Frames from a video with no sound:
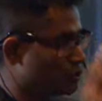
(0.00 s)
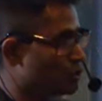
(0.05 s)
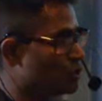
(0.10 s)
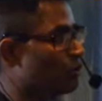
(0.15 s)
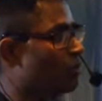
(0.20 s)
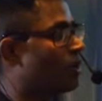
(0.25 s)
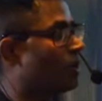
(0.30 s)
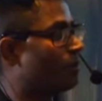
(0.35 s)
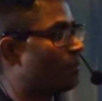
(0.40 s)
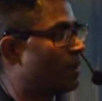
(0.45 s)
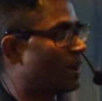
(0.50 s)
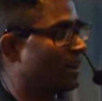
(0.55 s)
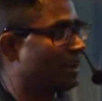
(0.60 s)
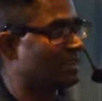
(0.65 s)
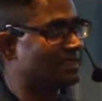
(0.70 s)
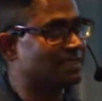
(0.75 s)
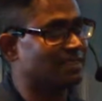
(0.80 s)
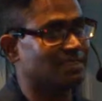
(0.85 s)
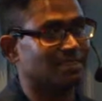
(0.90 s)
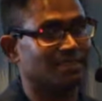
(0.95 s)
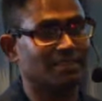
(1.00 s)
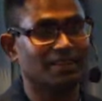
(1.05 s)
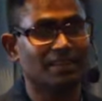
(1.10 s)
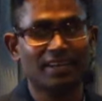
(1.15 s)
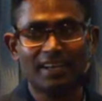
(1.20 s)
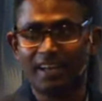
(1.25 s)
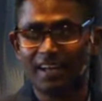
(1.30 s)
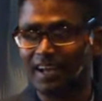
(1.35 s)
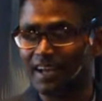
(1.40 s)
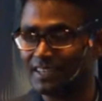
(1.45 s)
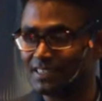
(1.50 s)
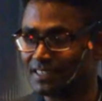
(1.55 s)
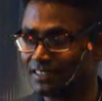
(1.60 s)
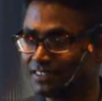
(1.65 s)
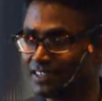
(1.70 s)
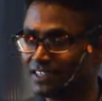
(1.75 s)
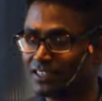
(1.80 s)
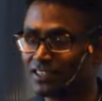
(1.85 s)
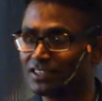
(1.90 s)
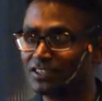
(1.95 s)
you are biased as a
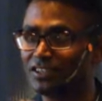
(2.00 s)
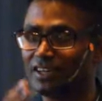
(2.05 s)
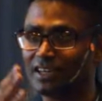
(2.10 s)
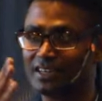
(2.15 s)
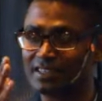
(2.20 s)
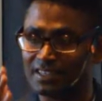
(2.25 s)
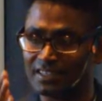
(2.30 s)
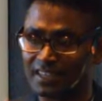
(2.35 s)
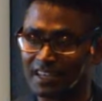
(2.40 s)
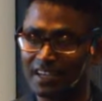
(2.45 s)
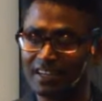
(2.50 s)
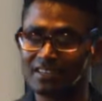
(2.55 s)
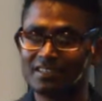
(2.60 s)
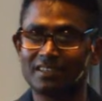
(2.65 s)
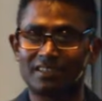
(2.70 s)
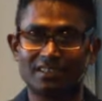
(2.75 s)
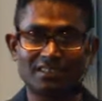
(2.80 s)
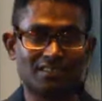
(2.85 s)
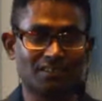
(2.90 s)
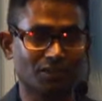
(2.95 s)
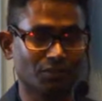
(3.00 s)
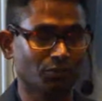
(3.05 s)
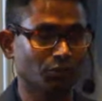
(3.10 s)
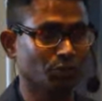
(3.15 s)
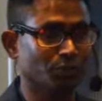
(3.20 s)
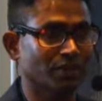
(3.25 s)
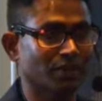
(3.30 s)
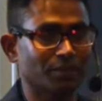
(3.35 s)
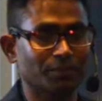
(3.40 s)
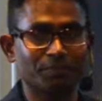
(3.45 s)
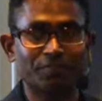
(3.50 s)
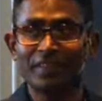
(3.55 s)
researcher, as an editor, as a reviewer.